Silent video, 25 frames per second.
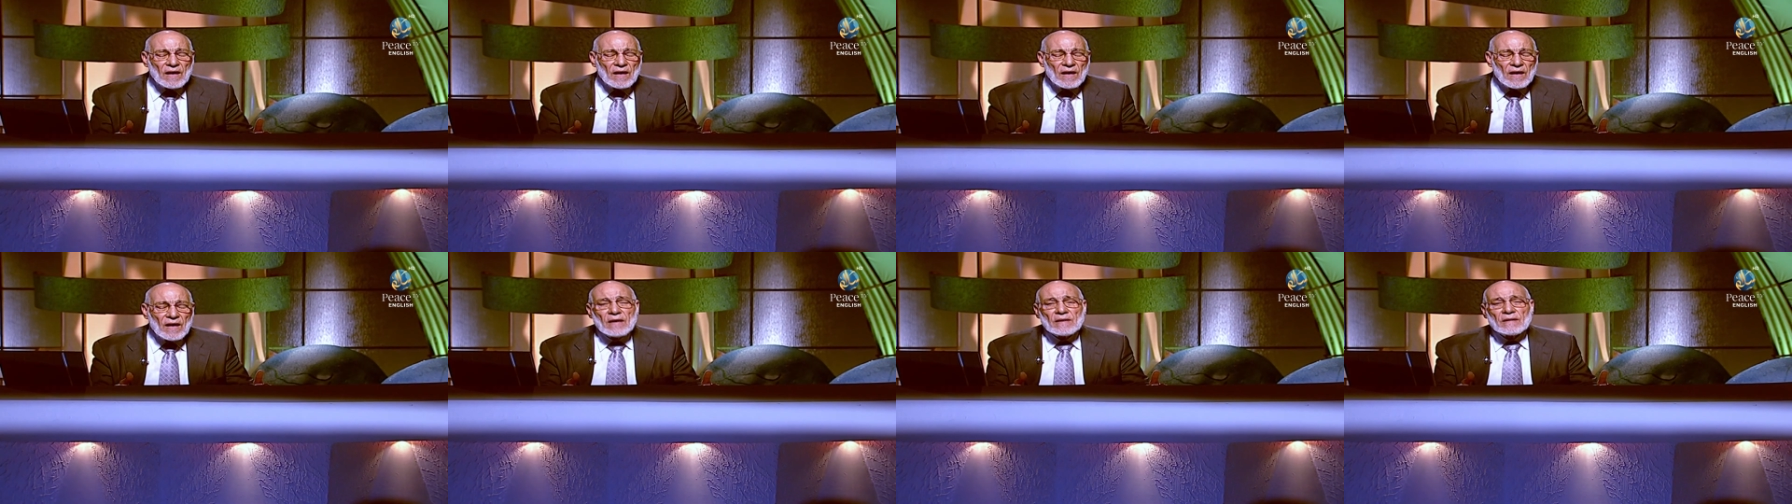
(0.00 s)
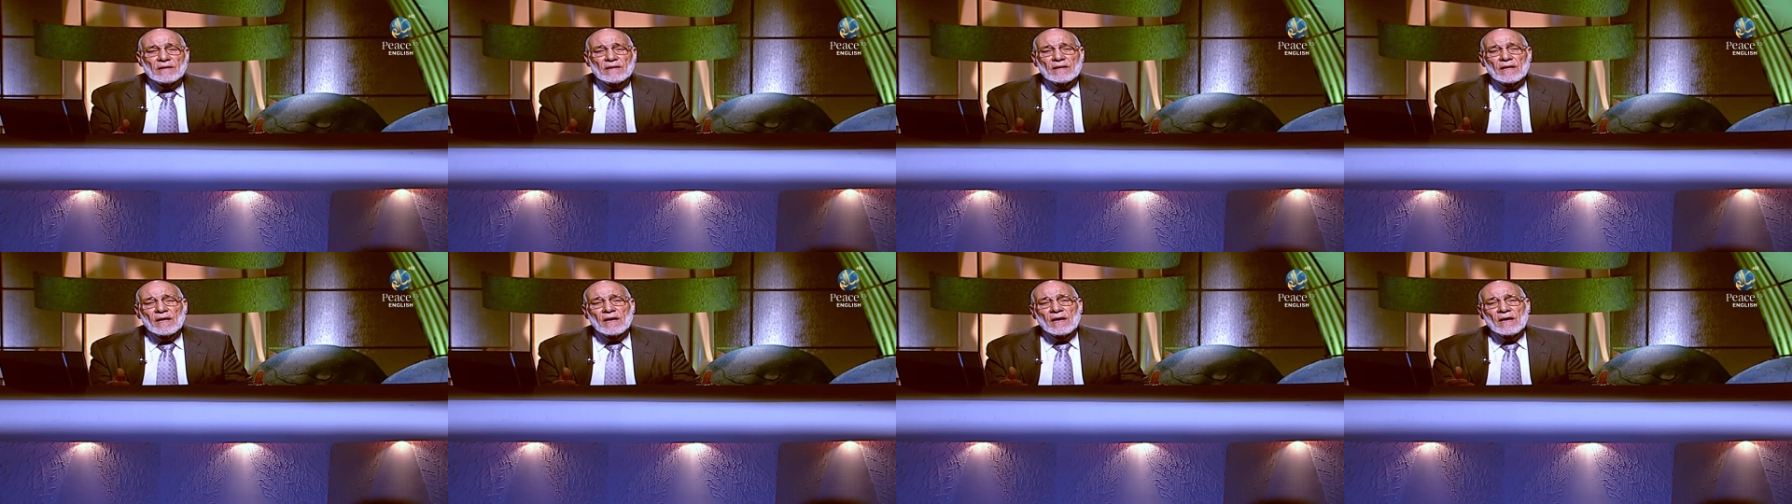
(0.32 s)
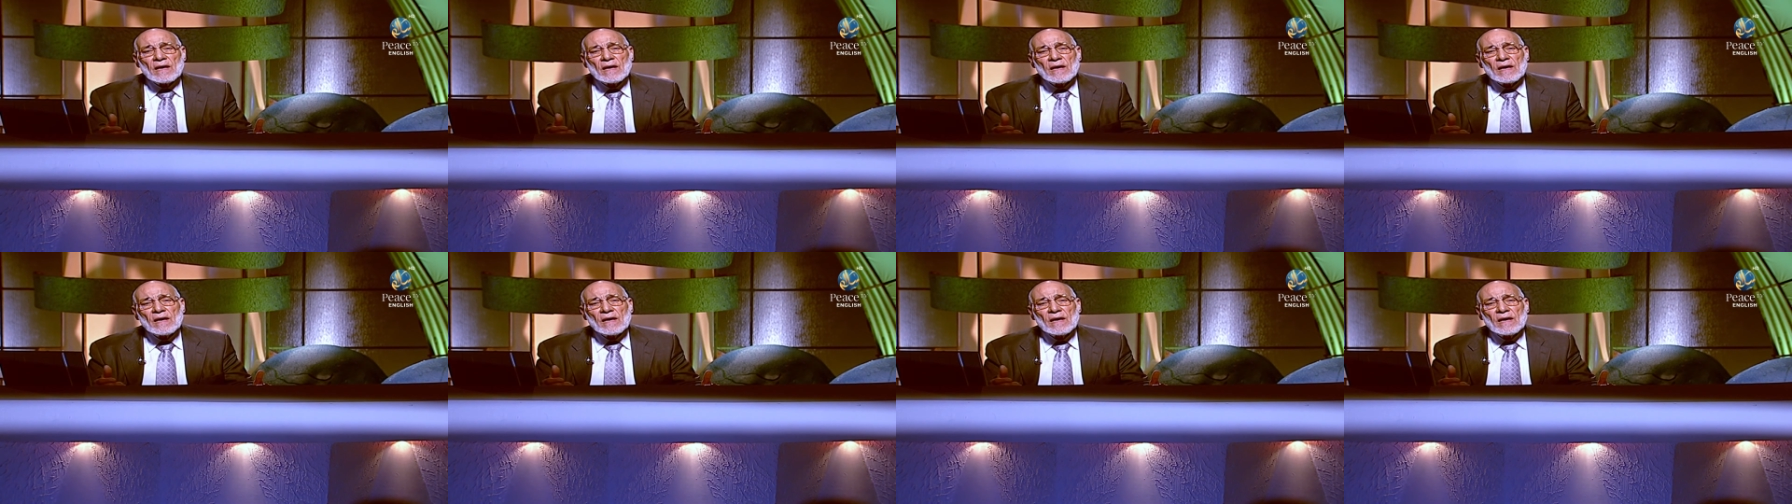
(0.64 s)
and
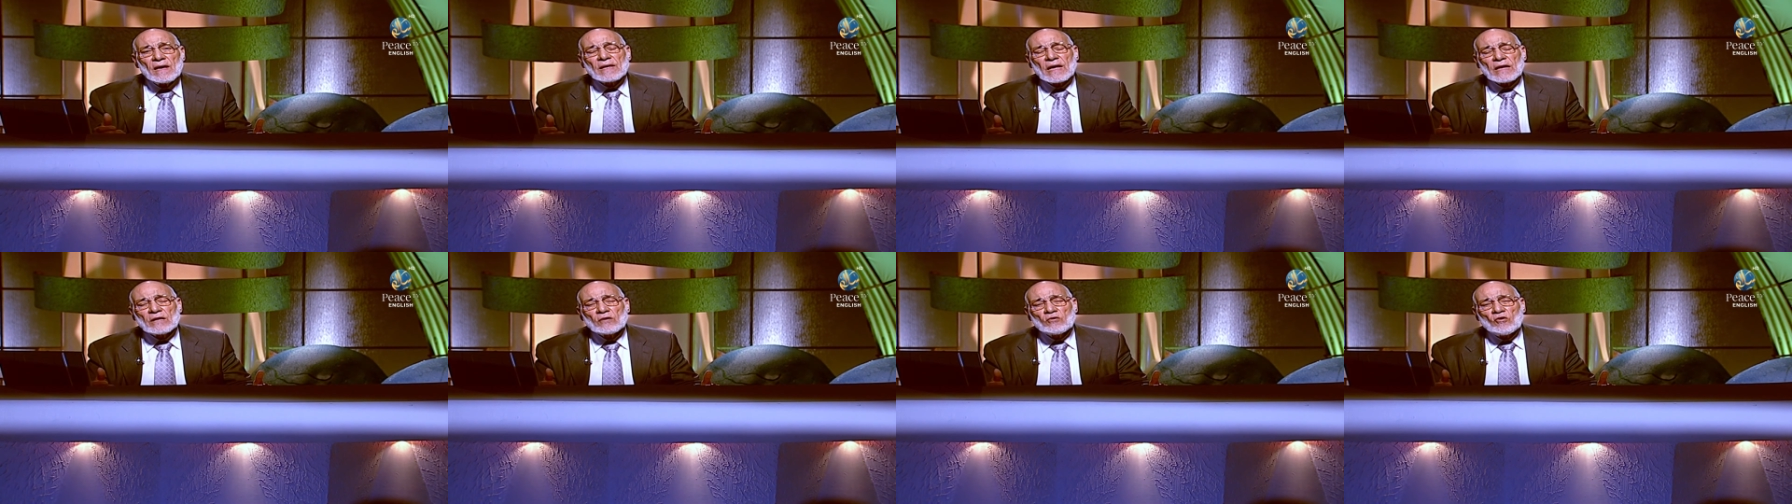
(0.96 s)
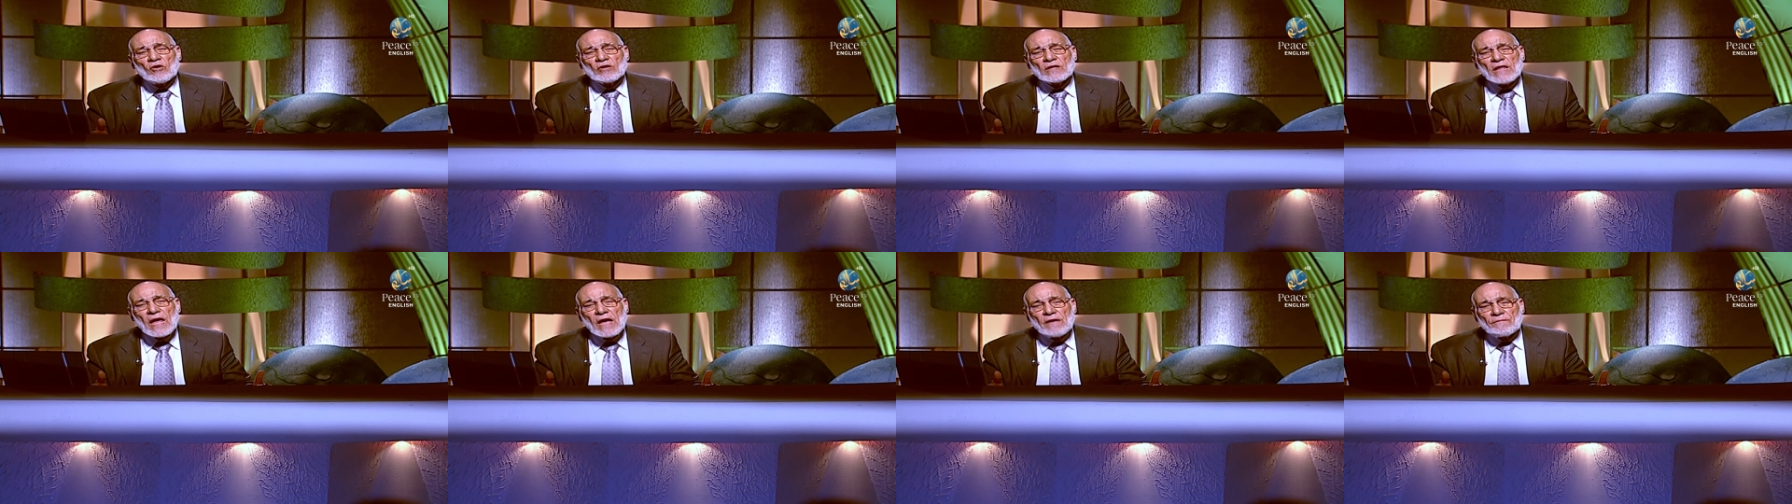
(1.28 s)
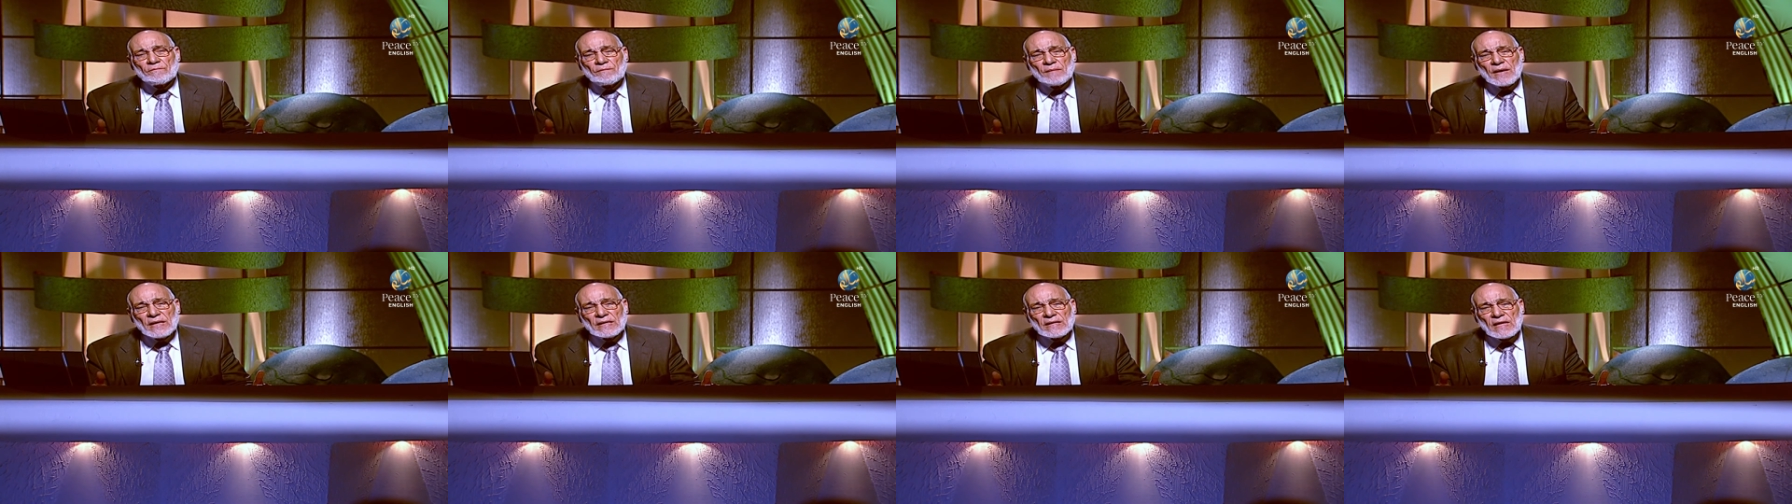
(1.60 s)
uh, cannot have
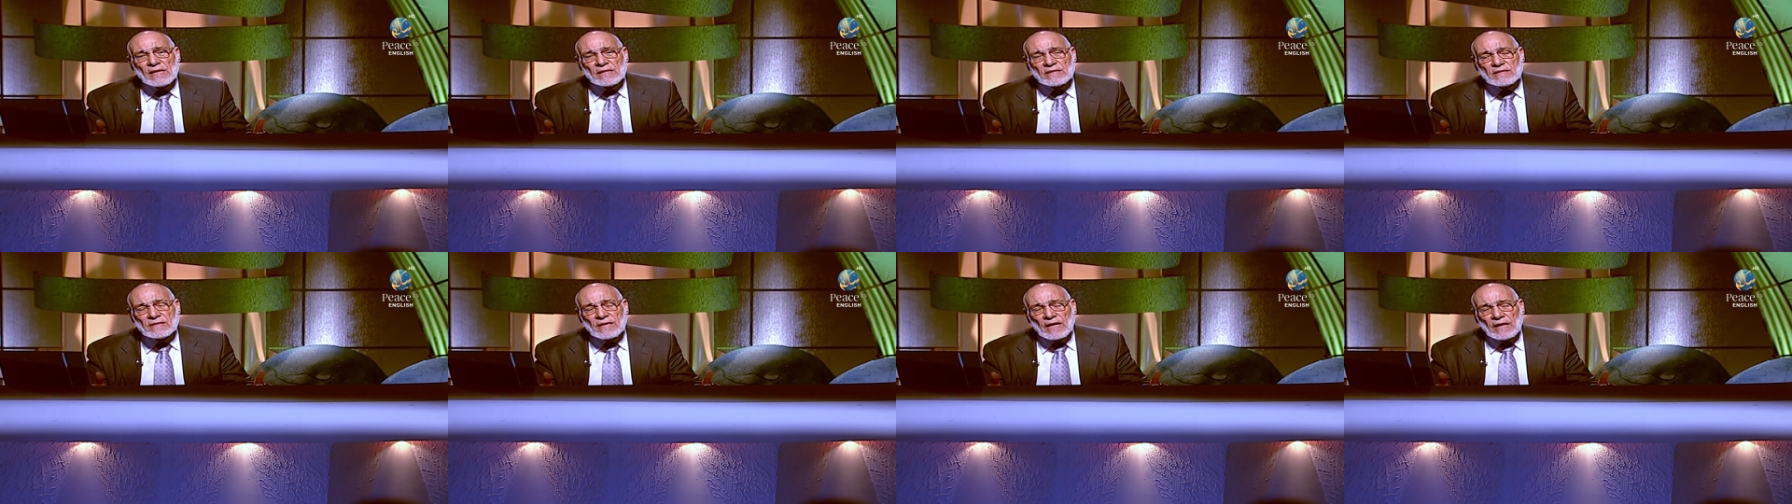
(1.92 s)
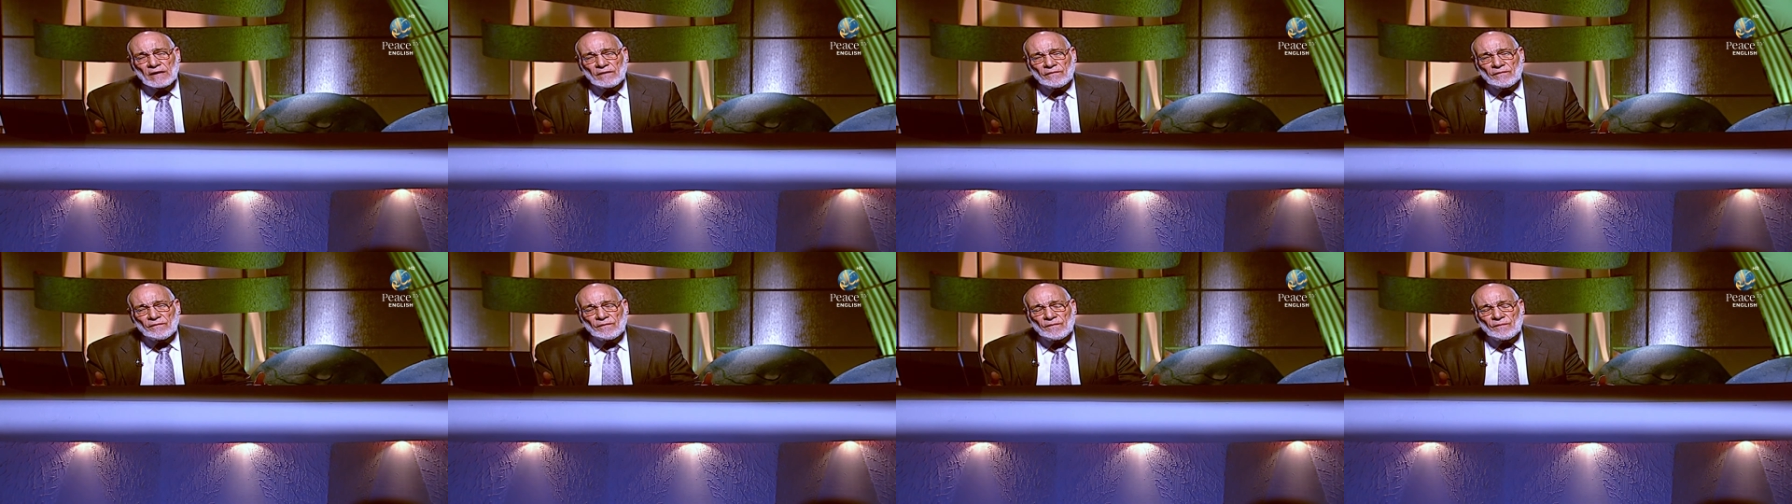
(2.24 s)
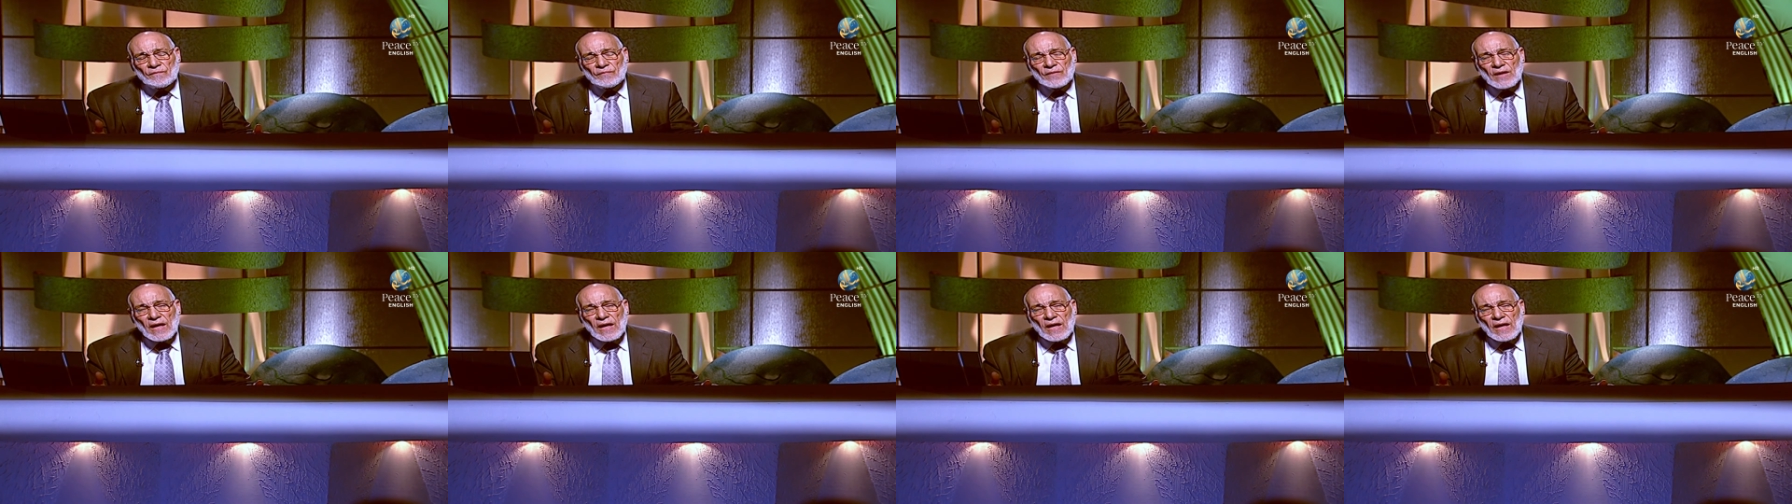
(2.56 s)
made itself